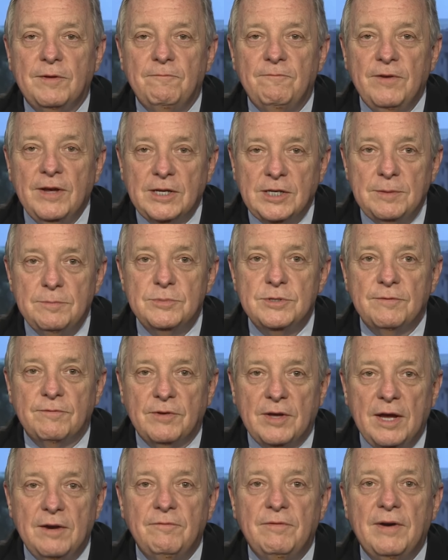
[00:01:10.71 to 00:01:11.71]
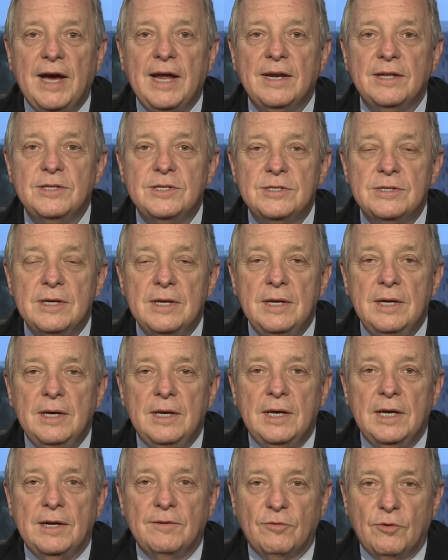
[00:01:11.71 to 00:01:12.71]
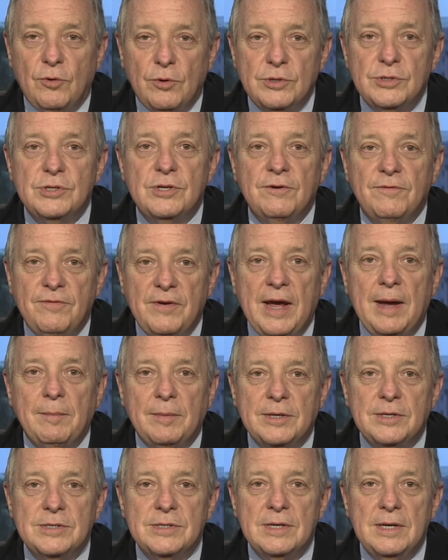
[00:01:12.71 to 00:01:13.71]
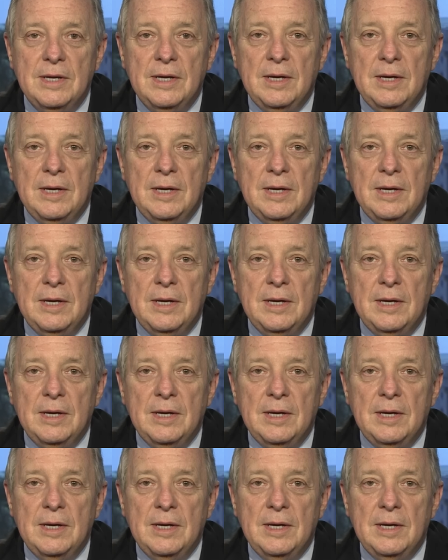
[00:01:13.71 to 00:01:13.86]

victims of gun violence and, of course, their families.